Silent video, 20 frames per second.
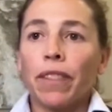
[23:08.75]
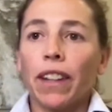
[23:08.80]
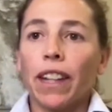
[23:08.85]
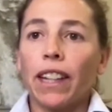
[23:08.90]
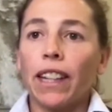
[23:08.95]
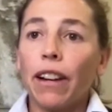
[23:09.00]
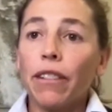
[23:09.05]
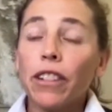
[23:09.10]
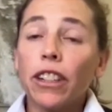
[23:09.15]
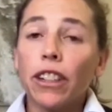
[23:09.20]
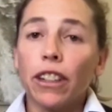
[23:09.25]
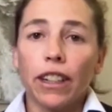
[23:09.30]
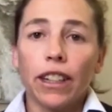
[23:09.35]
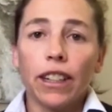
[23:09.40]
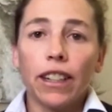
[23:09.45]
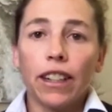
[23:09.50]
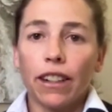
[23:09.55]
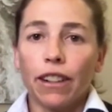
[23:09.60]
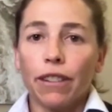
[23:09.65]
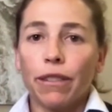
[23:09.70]
And that was
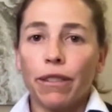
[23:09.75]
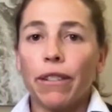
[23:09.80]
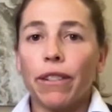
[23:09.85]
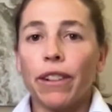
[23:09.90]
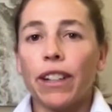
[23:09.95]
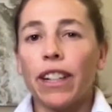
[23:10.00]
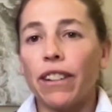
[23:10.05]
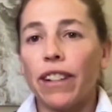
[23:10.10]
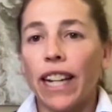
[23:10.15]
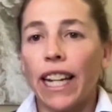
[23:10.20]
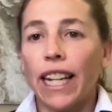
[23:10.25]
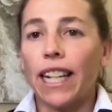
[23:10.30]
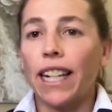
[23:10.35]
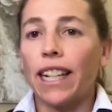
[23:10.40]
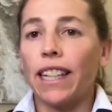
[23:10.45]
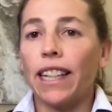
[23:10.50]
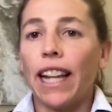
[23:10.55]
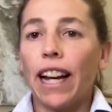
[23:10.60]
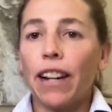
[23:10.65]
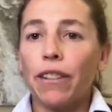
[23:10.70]
good. We were united
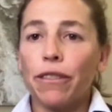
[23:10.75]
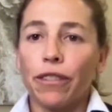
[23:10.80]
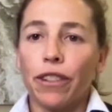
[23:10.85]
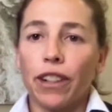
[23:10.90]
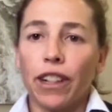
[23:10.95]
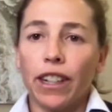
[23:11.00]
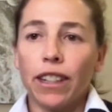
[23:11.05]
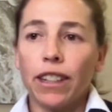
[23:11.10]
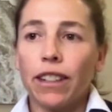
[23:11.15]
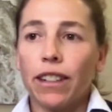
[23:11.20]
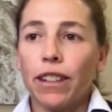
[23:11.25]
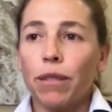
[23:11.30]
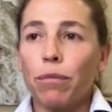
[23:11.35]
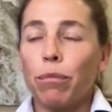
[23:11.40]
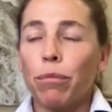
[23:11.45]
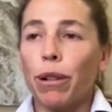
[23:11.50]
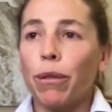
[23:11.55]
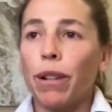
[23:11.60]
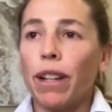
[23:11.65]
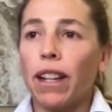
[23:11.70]
in that front,
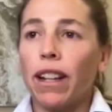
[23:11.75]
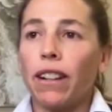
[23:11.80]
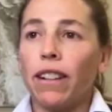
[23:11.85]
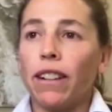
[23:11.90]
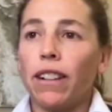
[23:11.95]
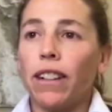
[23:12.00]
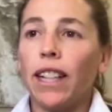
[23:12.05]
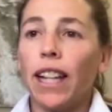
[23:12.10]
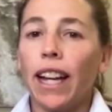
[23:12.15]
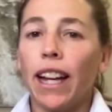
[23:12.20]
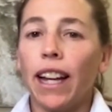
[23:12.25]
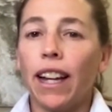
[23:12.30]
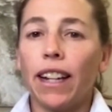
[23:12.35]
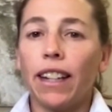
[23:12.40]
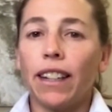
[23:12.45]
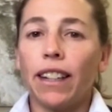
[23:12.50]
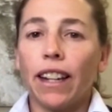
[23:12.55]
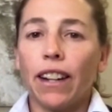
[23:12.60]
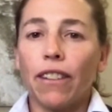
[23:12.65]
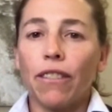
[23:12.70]
but we all
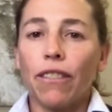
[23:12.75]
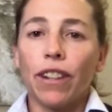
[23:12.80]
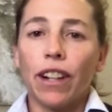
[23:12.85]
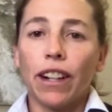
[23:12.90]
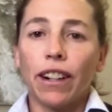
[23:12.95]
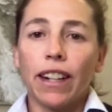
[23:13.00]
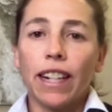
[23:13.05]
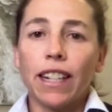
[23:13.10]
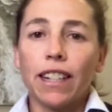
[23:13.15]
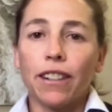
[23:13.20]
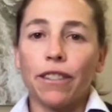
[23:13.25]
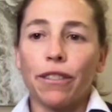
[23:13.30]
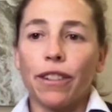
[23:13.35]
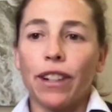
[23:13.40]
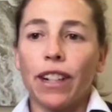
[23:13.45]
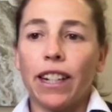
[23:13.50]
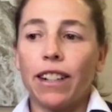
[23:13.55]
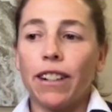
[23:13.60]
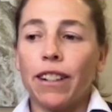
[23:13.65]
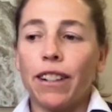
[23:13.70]
had like very
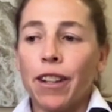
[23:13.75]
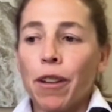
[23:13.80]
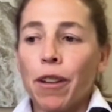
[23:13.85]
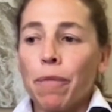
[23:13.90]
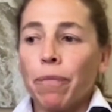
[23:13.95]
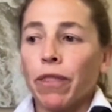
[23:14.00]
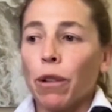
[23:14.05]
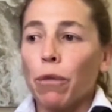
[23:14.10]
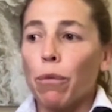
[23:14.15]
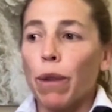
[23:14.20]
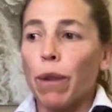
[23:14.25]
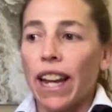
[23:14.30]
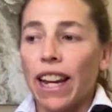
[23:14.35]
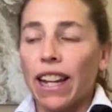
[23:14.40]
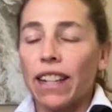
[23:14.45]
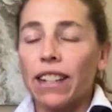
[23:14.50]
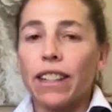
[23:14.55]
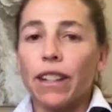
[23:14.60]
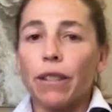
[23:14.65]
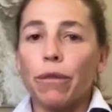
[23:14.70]
different
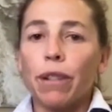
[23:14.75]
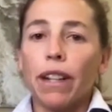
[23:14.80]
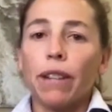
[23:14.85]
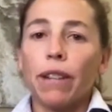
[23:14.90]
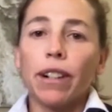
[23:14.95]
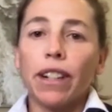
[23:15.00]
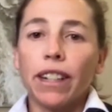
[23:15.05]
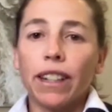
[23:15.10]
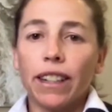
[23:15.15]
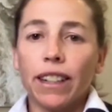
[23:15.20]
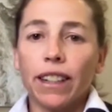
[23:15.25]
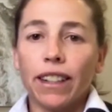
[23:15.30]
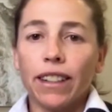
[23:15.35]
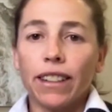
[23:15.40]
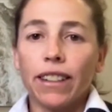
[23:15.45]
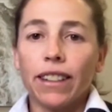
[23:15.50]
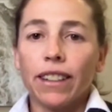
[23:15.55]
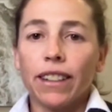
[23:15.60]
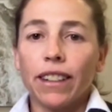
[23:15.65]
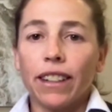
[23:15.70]
ways that we would
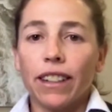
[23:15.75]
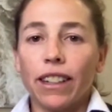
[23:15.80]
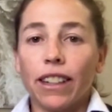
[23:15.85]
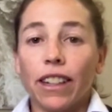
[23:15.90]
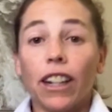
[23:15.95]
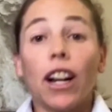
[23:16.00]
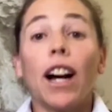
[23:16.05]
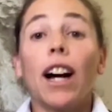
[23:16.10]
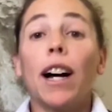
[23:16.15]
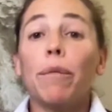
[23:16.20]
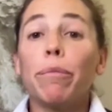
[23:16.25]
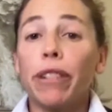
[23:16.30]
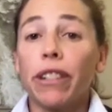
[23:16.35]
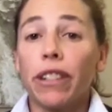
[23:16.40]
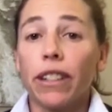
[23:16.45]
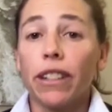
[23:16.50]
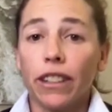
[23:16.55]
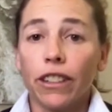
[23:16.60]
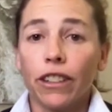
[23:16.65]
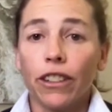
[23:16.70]

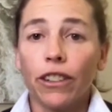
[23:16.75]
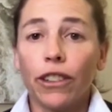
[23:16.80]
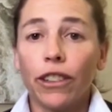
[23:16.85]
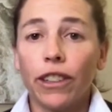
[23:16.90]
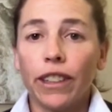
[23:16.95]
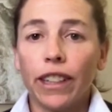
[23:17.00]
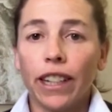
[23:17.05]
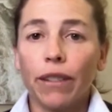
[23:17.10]
accomplish this goal.